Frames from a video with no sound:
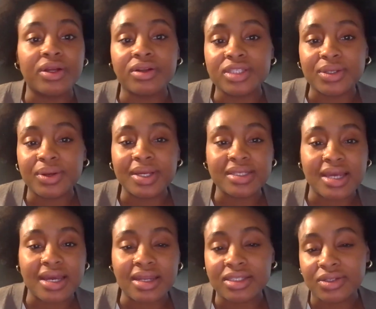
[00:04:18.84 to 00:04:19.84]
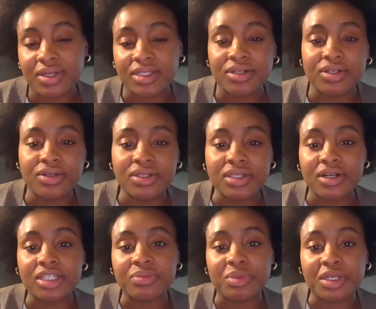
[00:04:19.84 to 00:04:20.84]
We are so excited to introduce
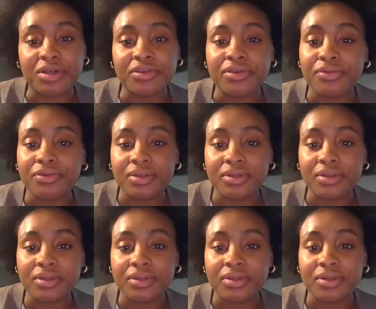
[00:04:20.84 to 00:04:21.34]
our speaker